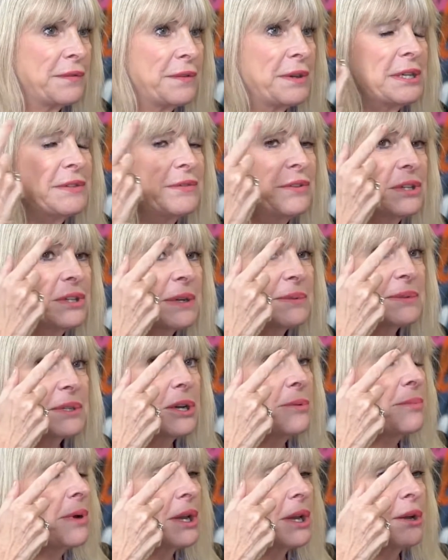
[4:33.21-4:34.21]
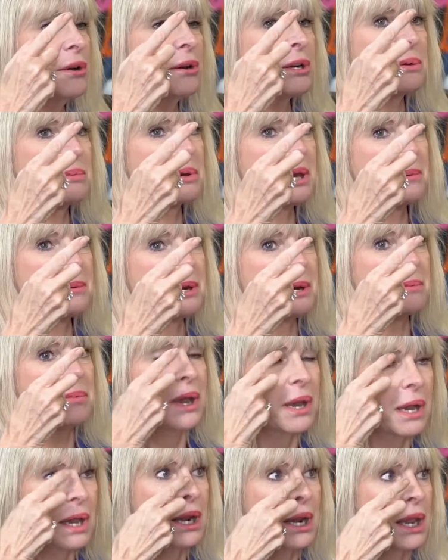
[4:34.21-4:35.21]
The first few times, like, oh my God, I'm carrying in
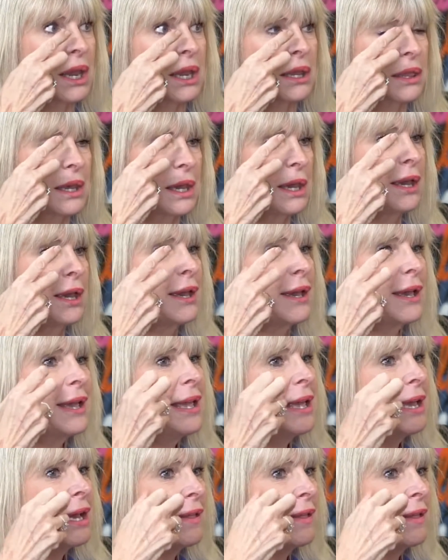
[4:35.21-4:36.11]
my eye like that.